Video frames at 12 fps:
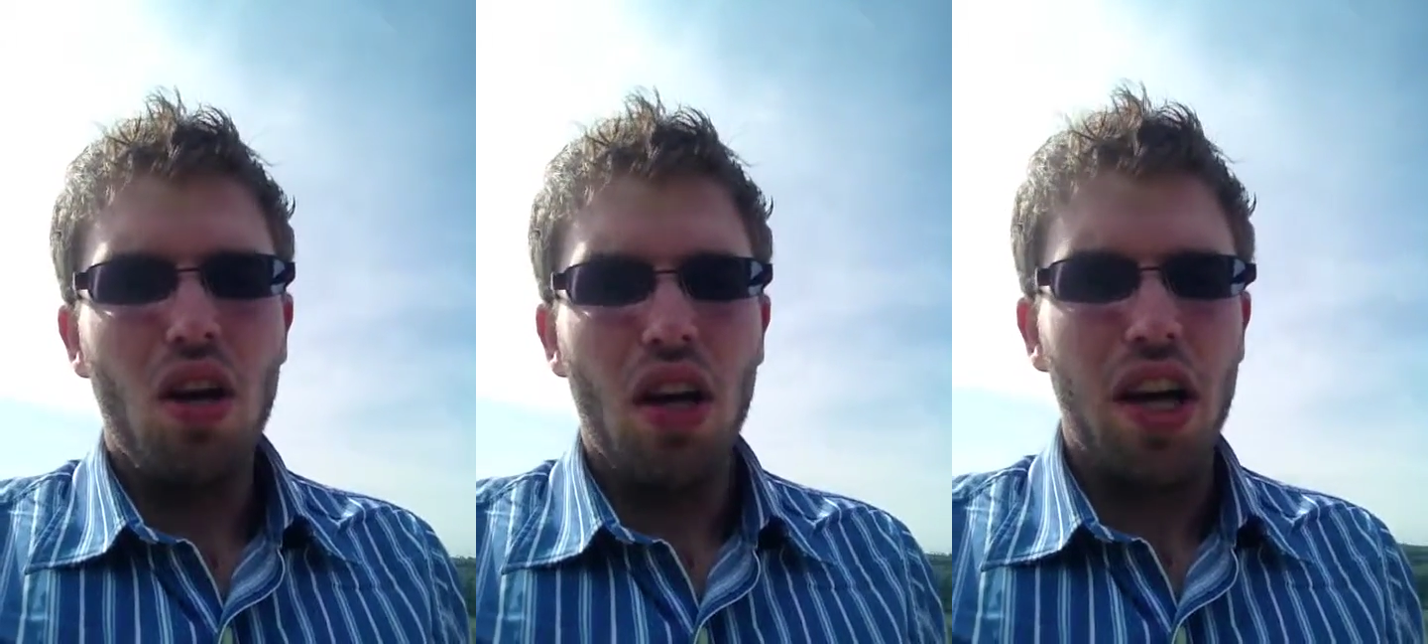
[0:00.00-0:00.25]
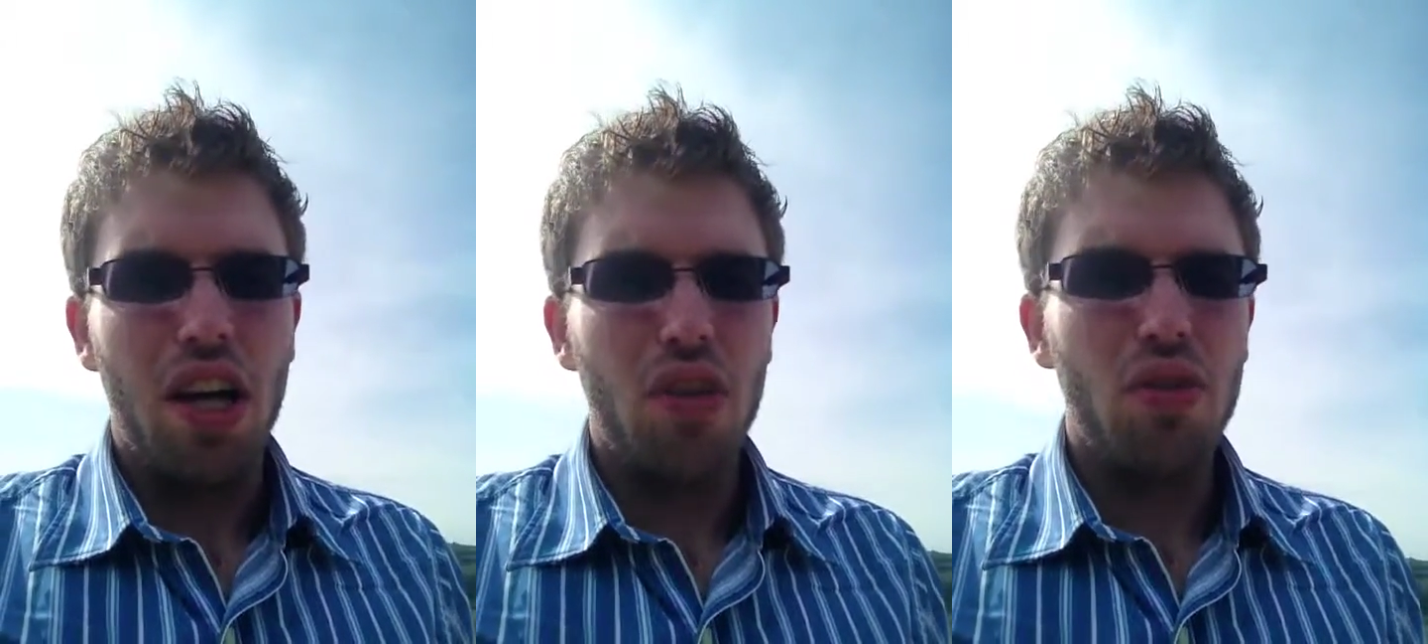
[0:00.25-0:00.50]

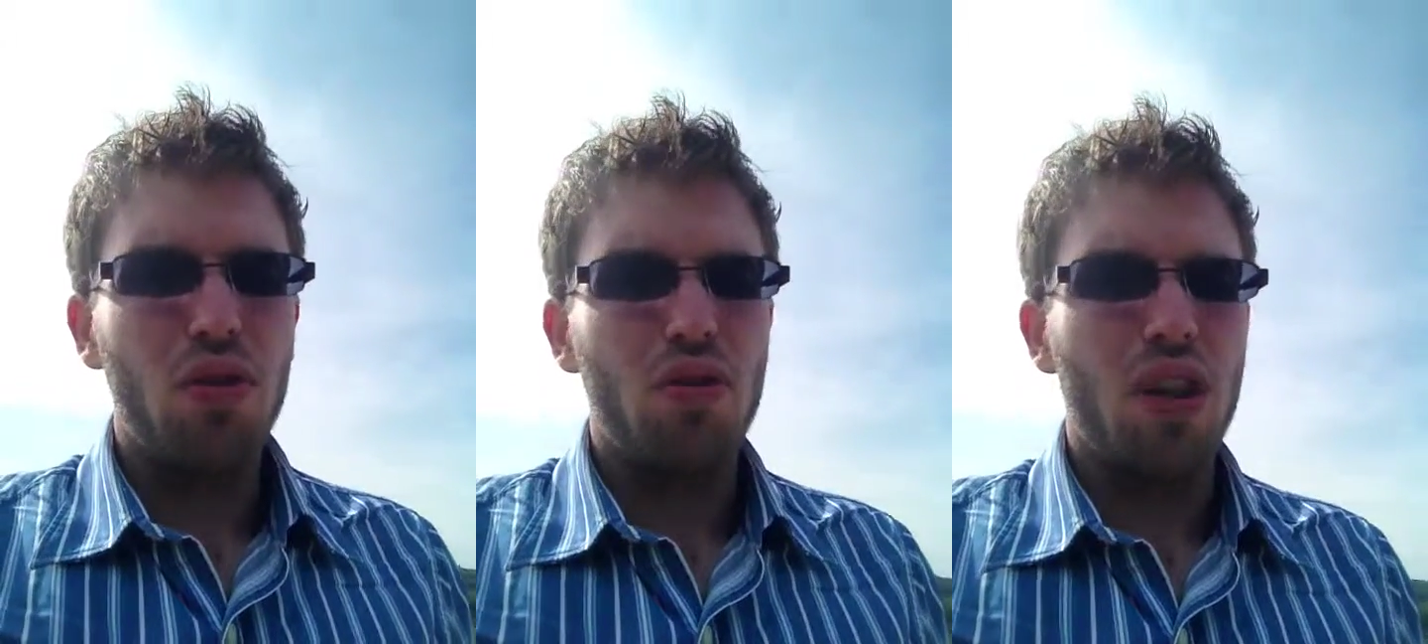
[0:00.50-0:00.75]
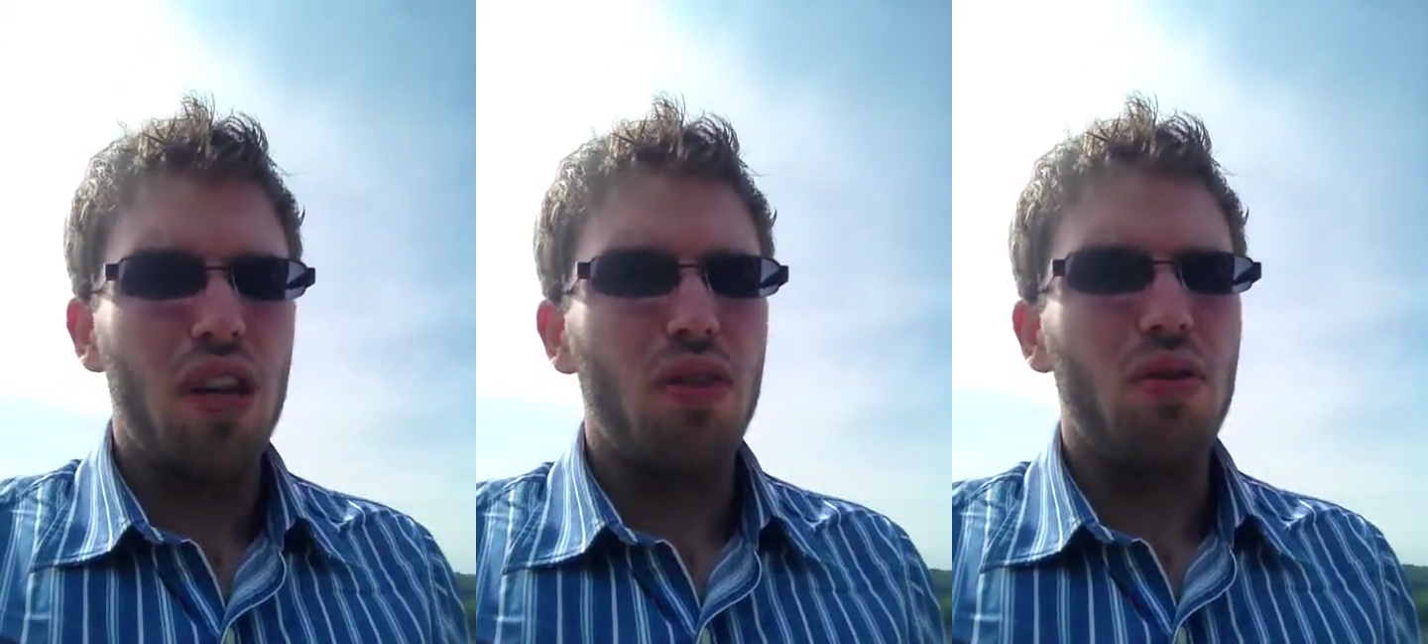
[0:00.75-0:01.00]
I also
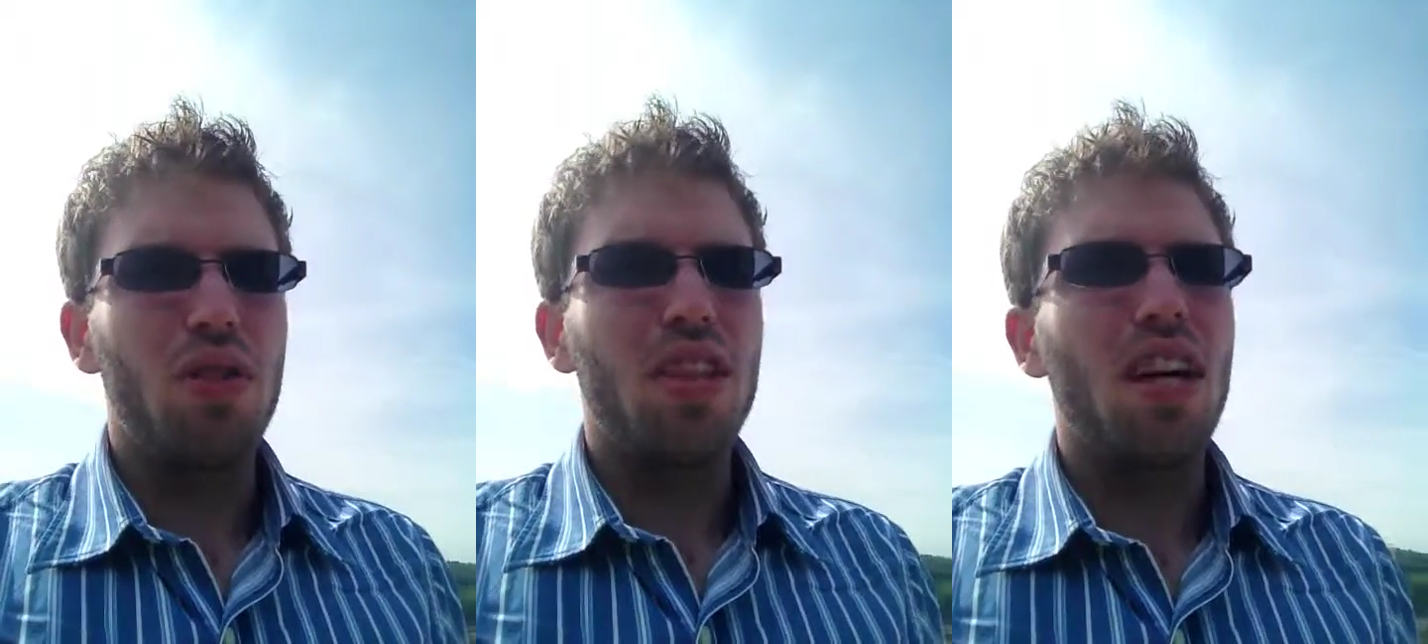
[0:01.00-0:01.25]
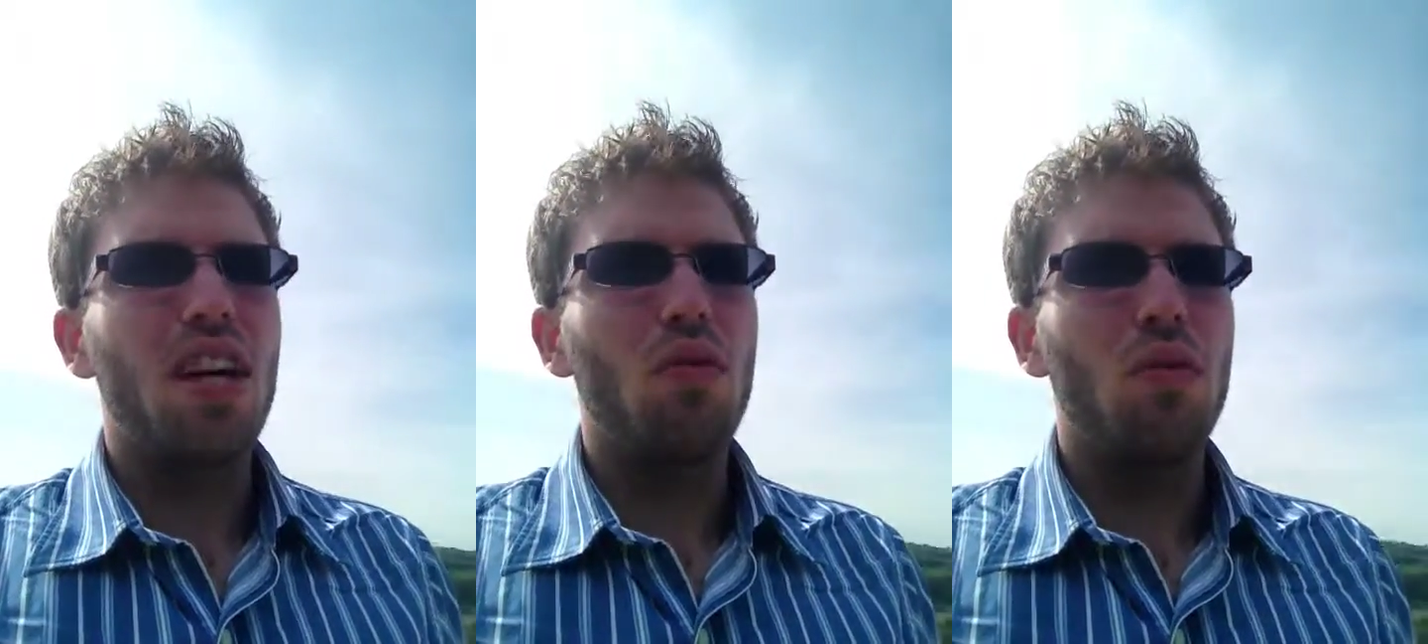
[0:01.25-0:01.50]
tried a Toscana,